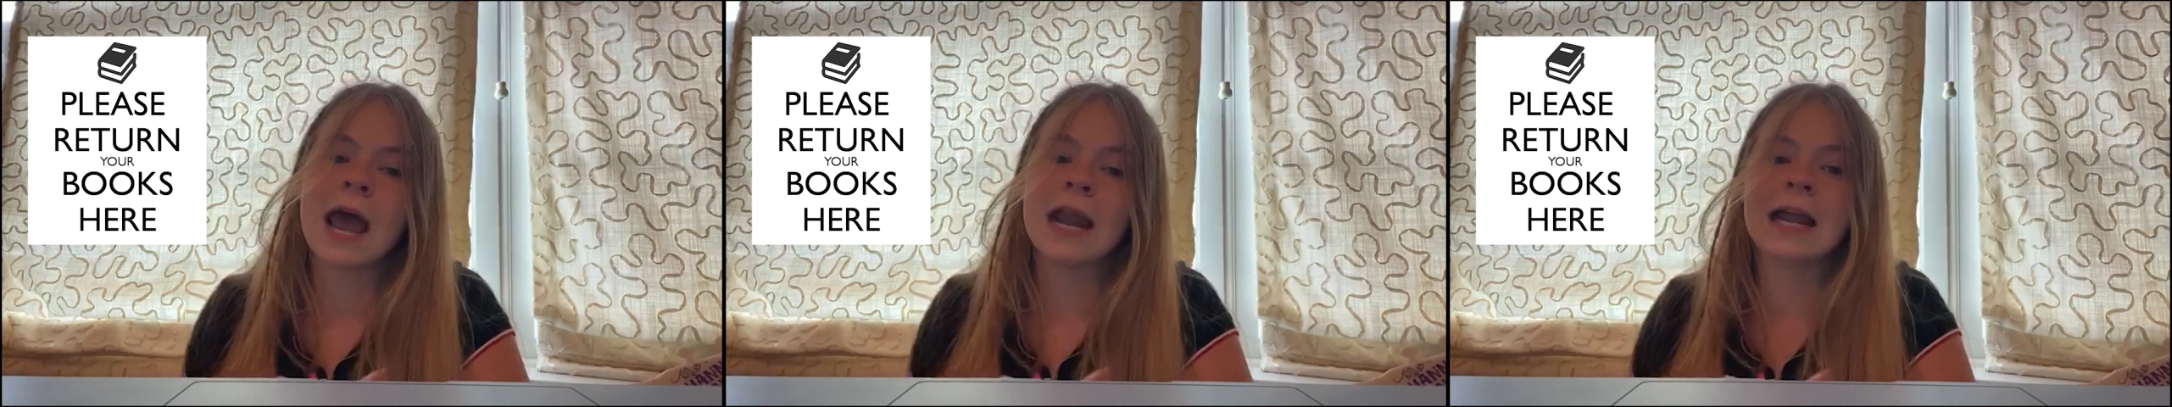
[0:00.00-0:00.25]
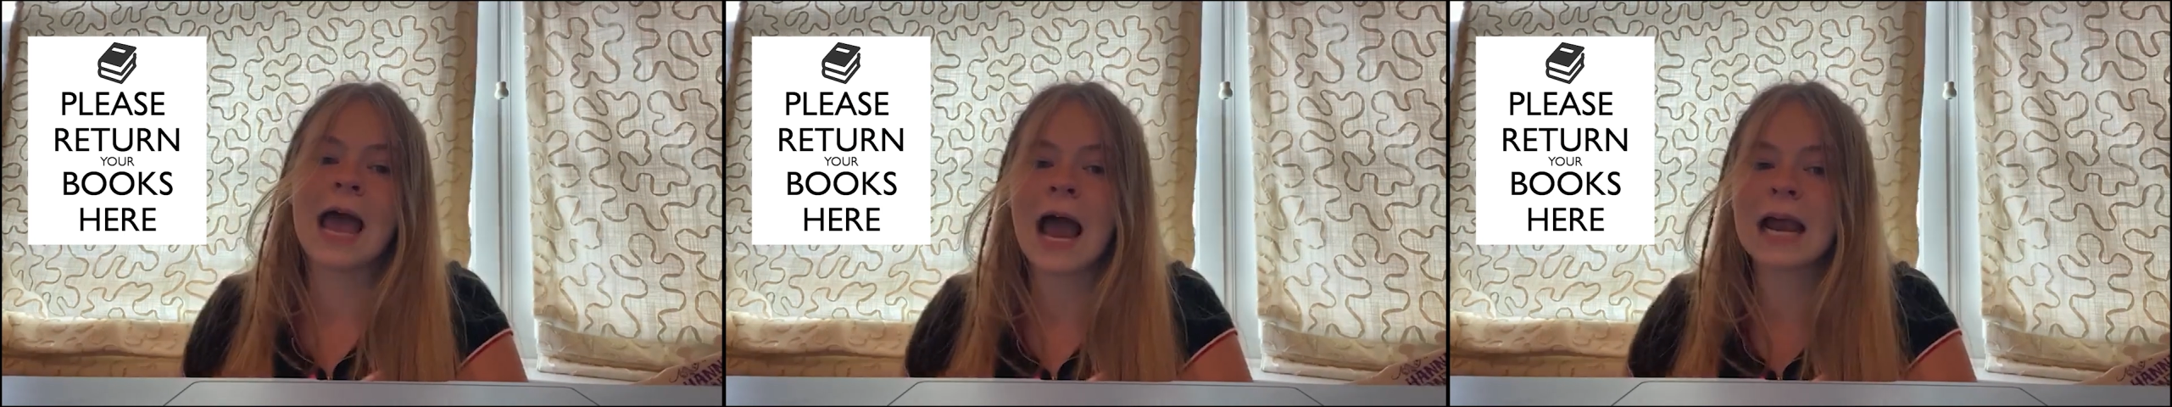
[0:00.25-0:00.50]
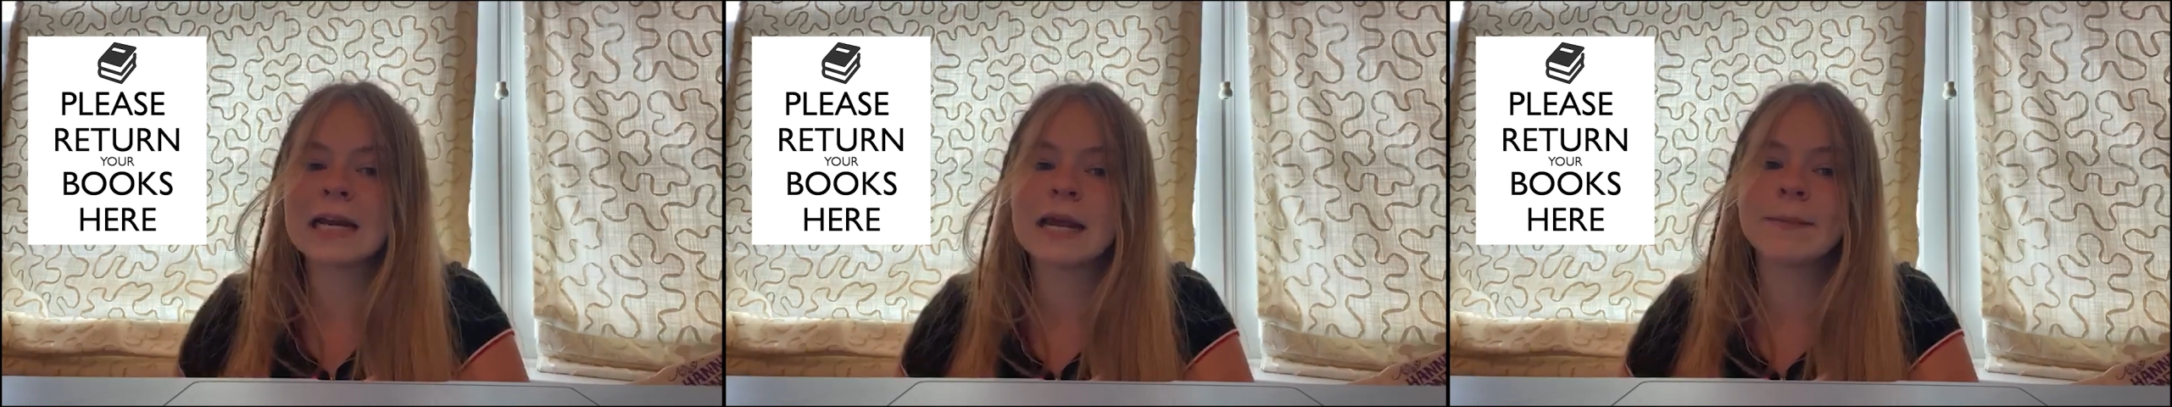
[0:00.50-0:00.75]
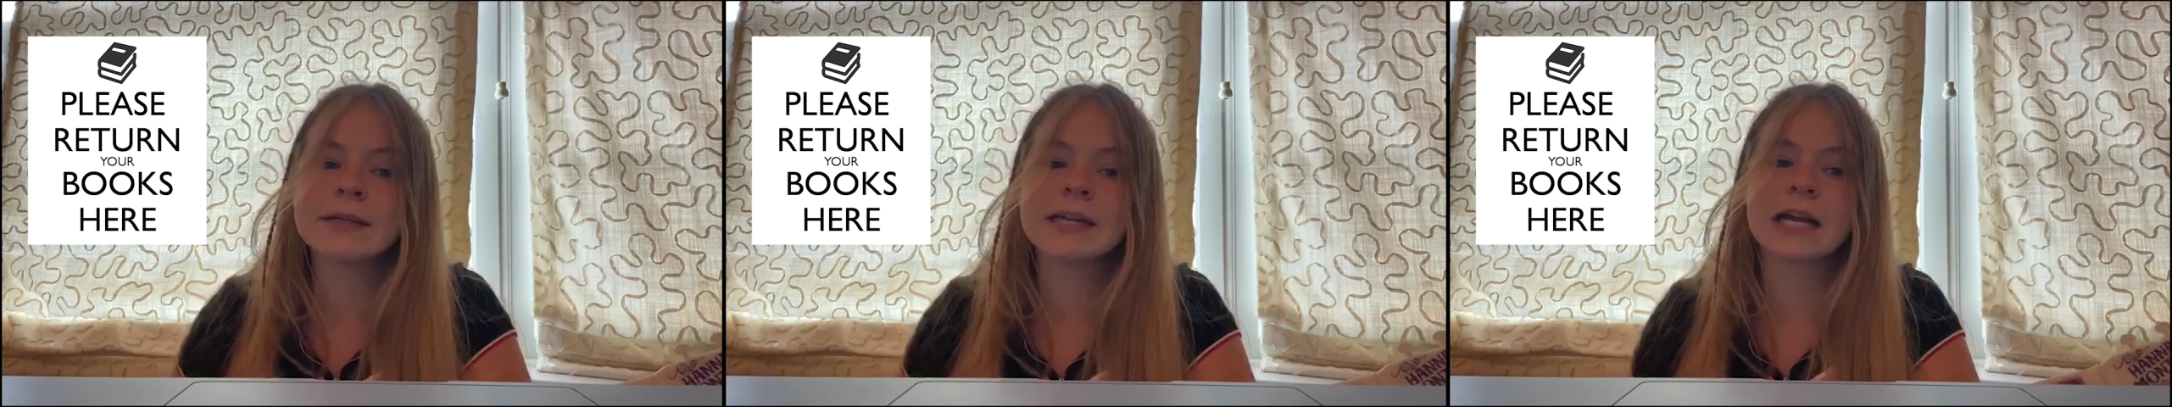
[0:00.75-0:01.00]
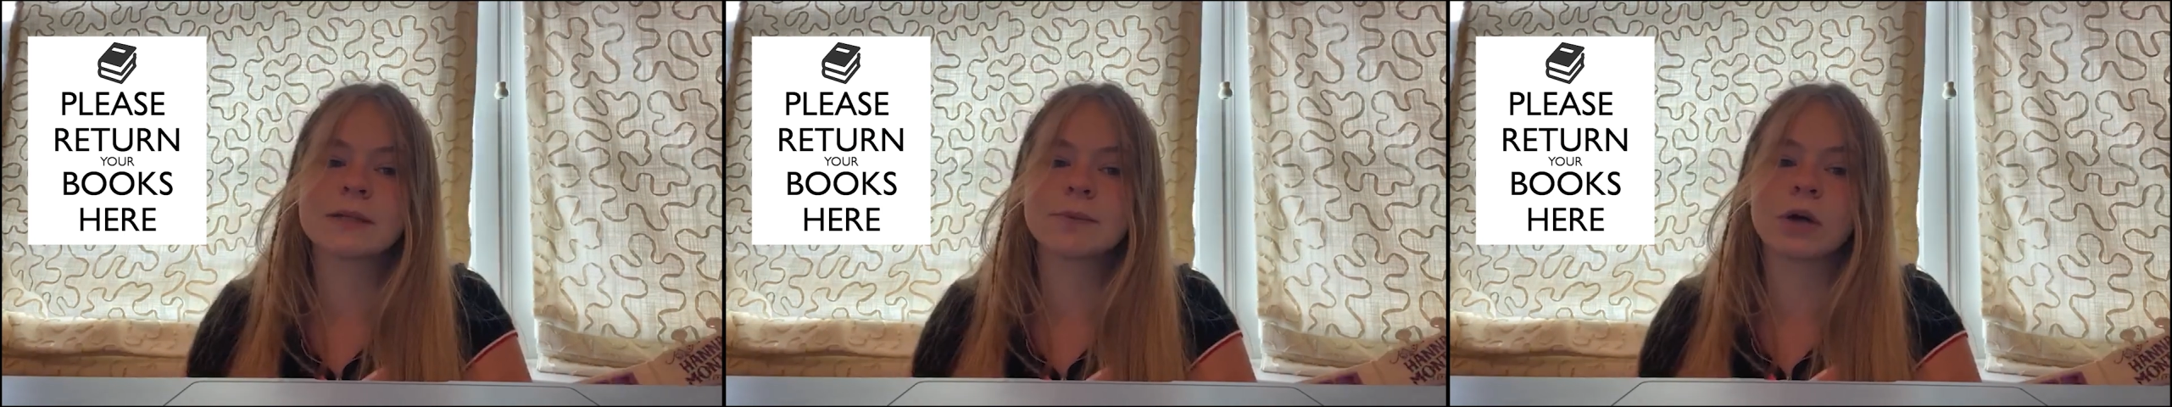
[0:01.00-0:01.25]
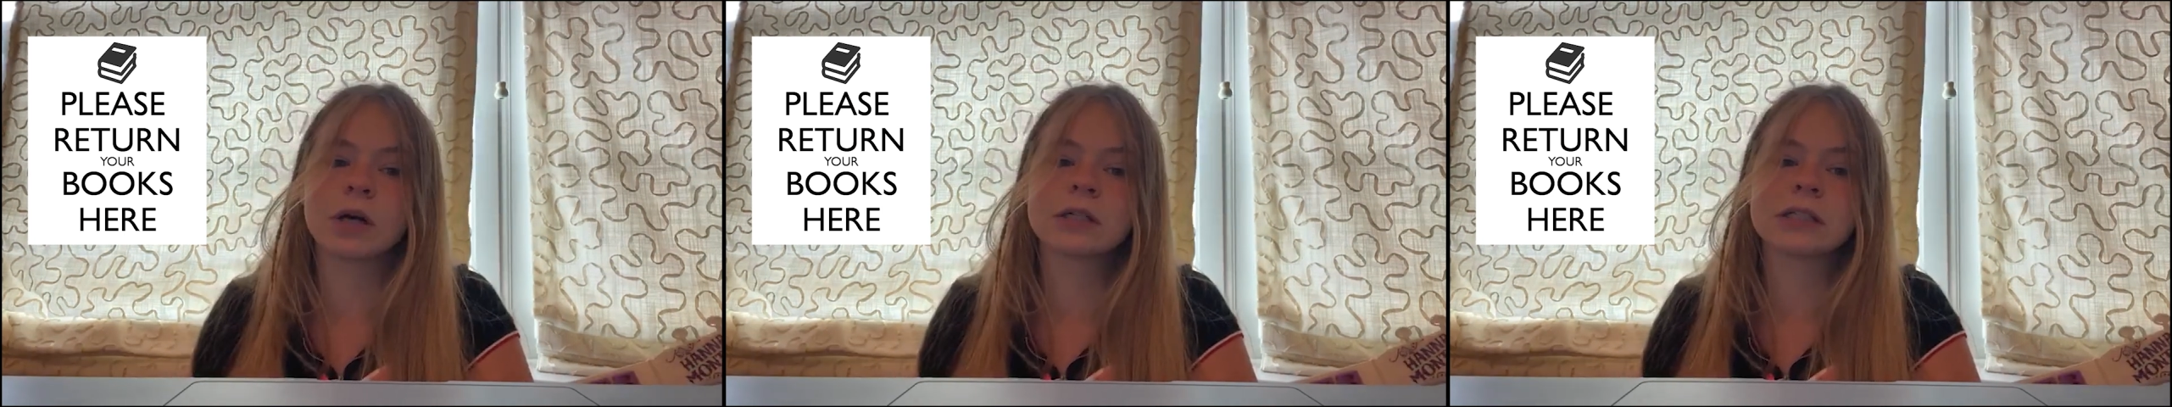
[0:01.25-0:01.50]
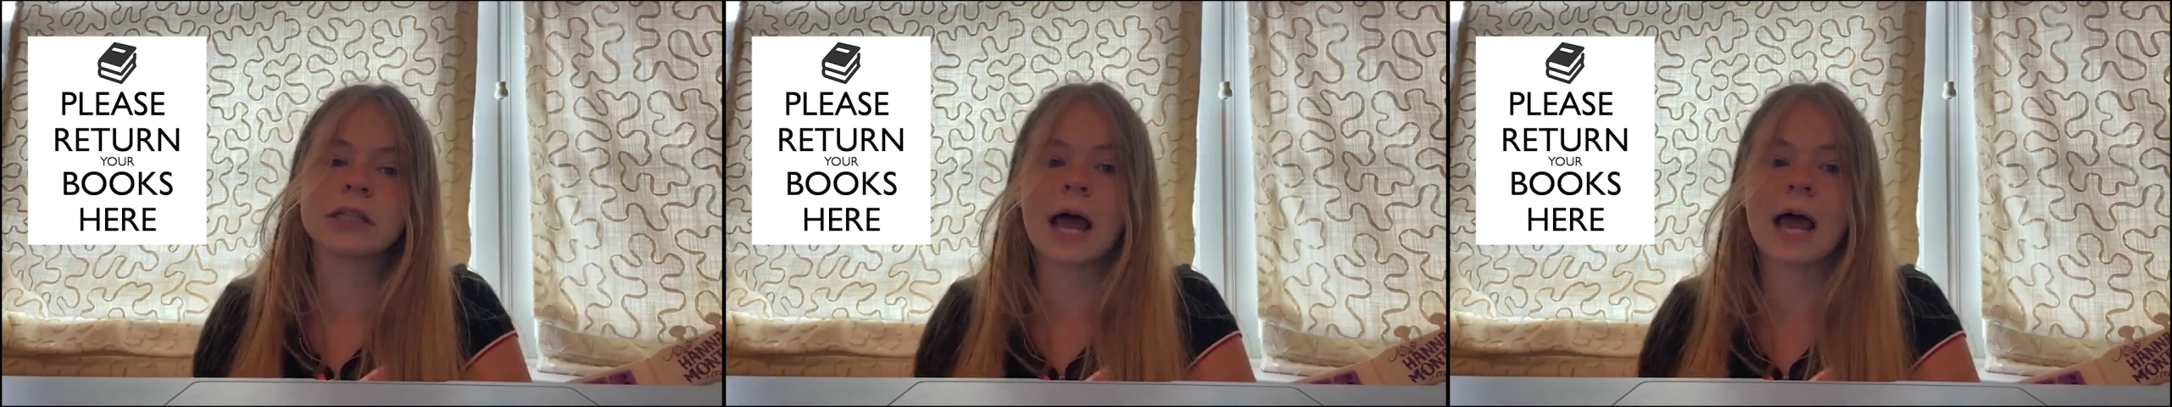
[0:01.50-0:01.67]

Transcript: Any academic textbooks,